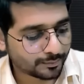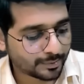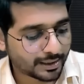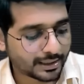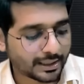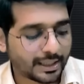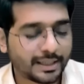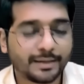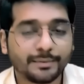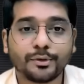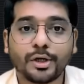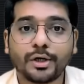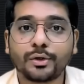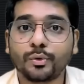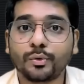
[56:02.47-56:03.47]
but I am
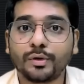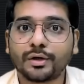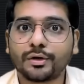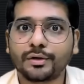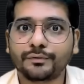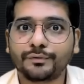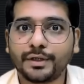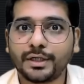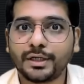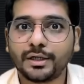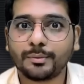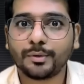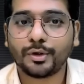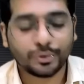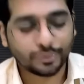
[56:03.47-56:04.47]
not overconfident
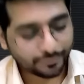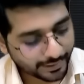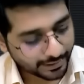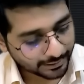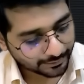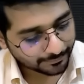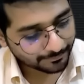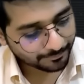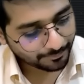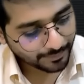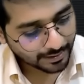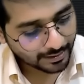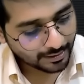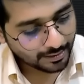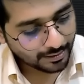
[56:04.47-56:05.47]
about you. Wait.
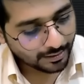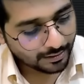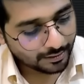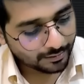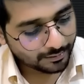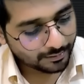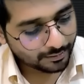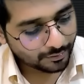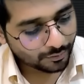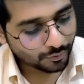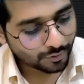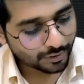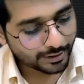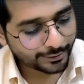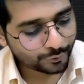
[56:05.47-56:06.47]

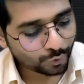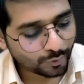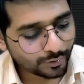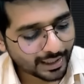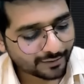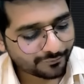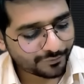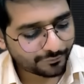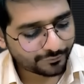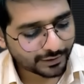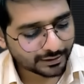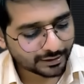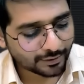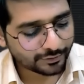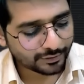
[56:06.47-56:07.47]
Only
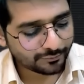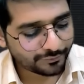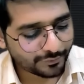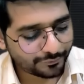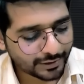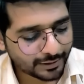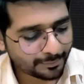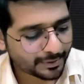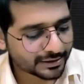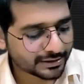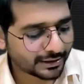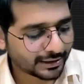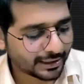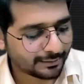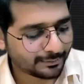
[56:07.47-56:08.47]
2,50,000,
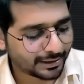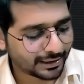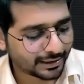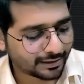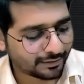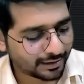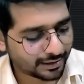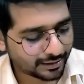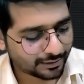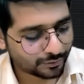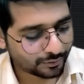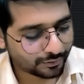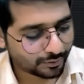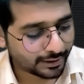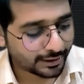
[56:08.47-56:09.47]
50% can be recovered. I don't
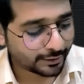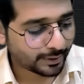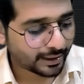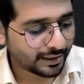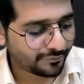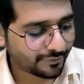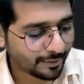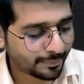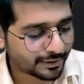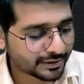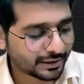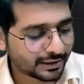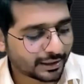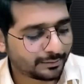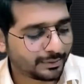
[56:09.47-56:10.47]
know. Only
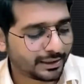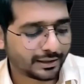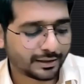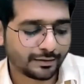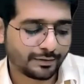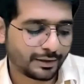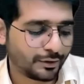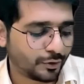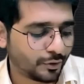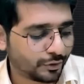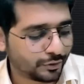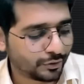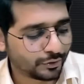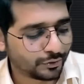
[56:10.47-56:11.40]
25% can be recovered. No.